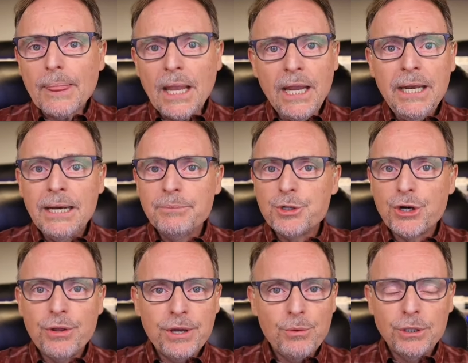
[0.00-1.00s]
and I'm sure
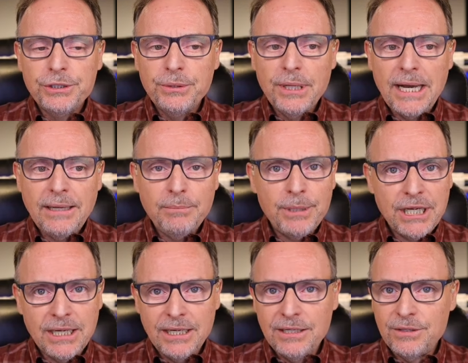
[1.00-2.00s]
they will do that
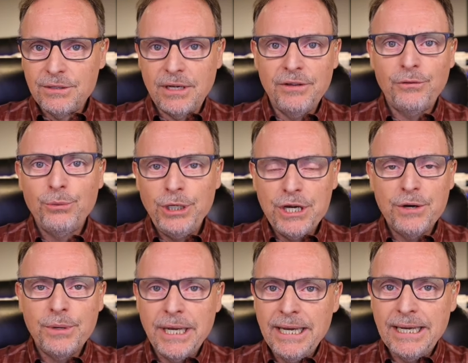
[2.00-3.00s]
because, as we know,
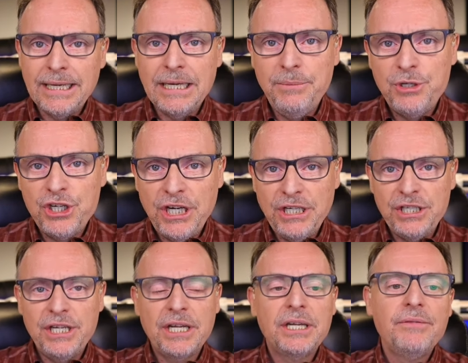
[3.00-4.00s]
AI keeps
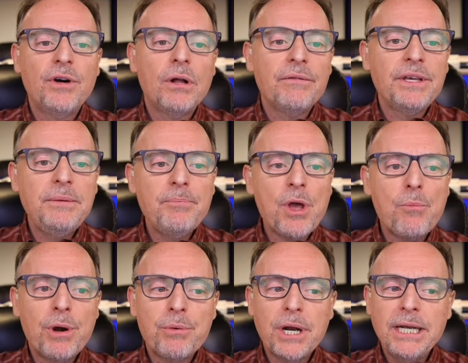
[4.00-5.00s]
changing and evolving.
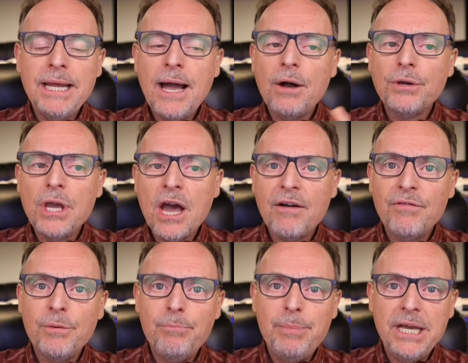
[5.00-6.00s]
But right now, you have the
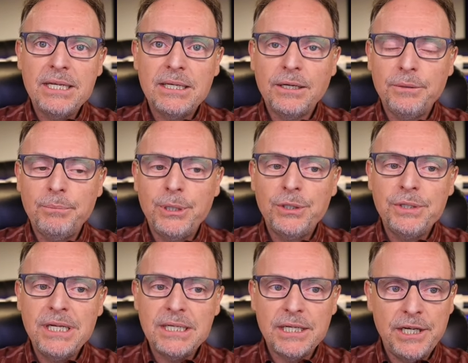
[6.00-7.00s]
basic
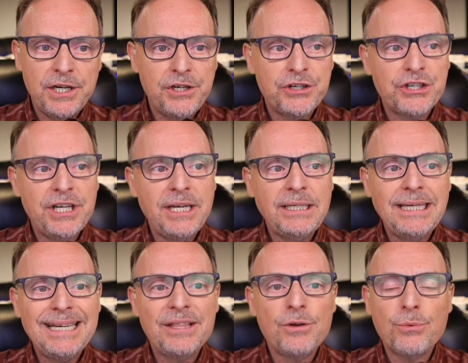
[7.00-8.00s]
components and understanding
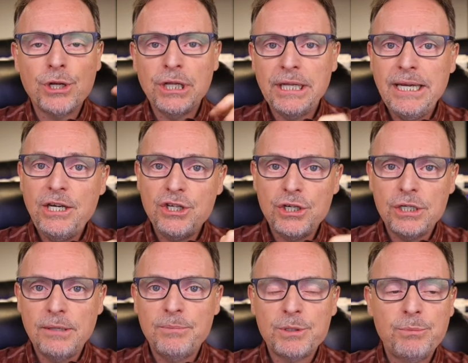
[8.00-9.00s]
and the
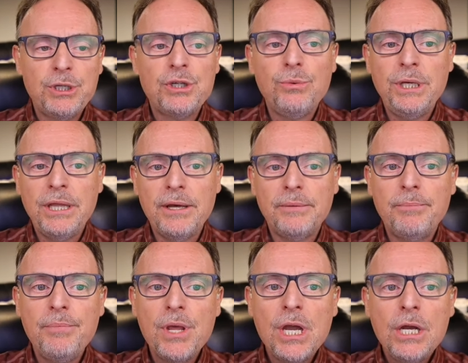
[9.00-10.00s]
relationships between them
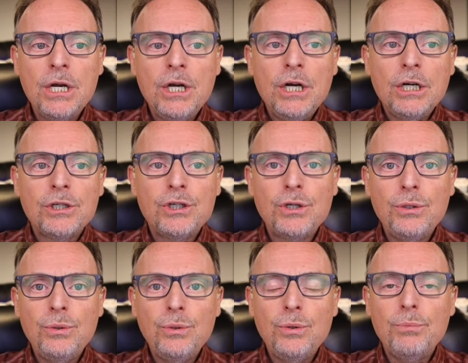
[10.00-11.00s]

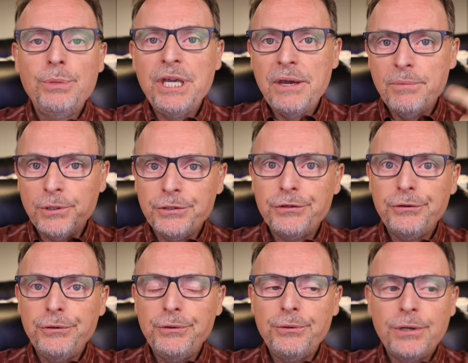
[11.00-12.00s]
to be able
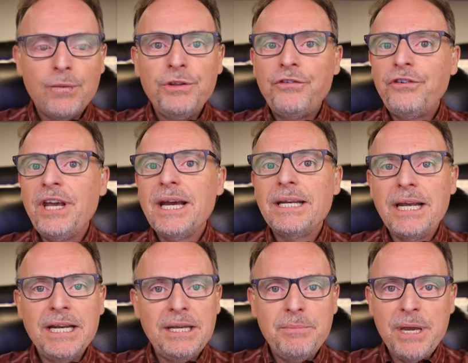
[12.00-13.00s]
to withstand
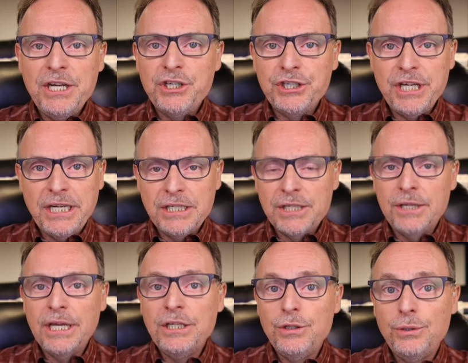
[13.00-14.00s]
any major changes
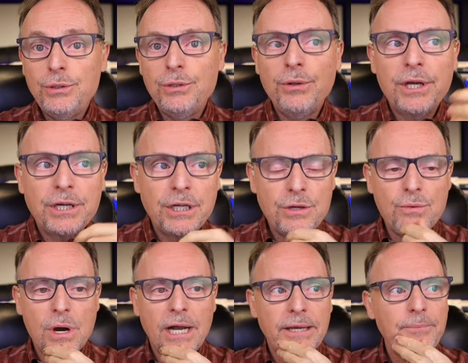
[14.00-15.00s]
they do to their
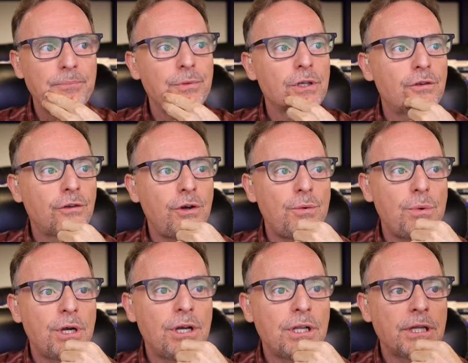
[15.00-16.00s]
UI. So
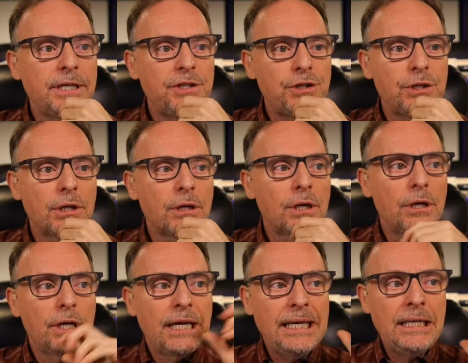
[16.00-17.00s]
let's,
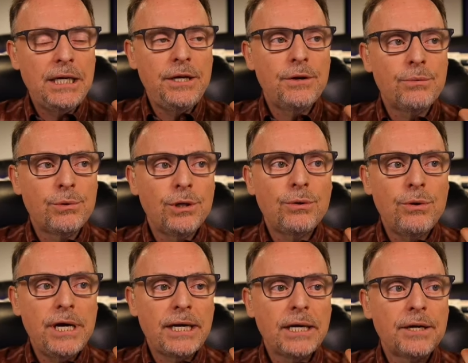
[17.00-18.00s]
in here real
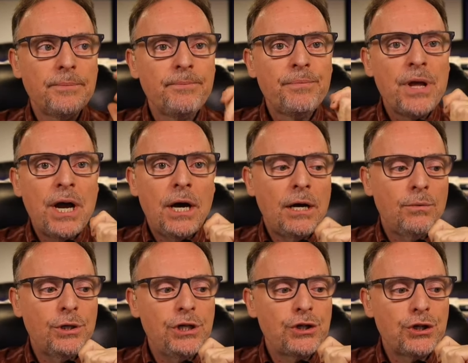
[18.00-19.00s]
quick, I
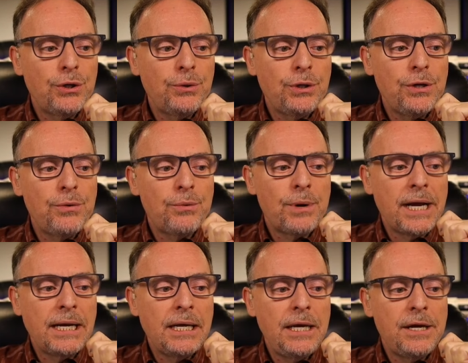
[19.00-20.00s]
want to show you right
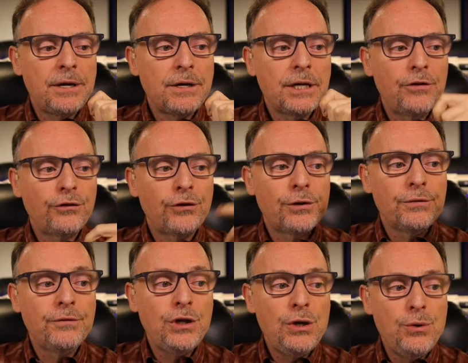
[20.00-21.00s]
here is sort of
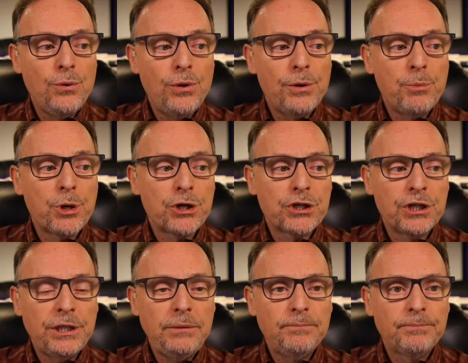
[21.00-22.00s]
you, the
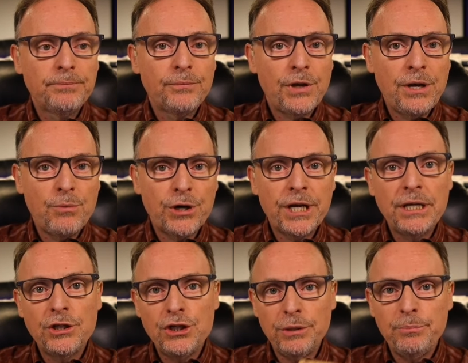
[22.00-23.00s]
person, and we're going to
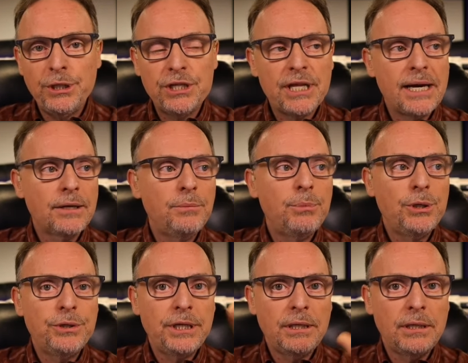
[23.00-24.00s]
jump into that
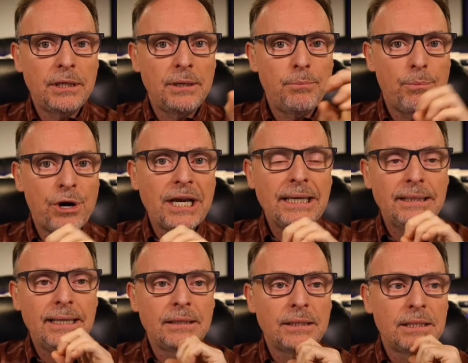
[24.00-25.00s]
component and break it
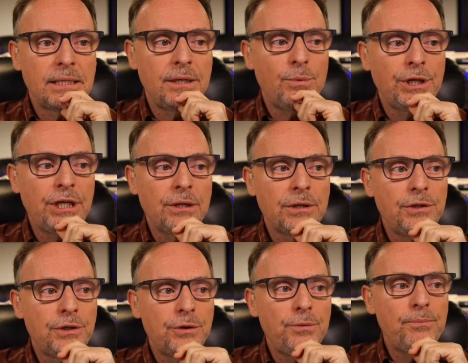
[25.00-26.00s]
down and see what you can
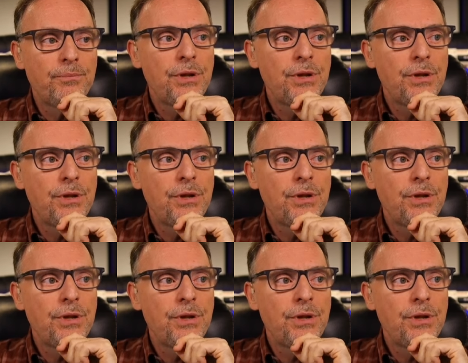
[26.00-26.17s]
do.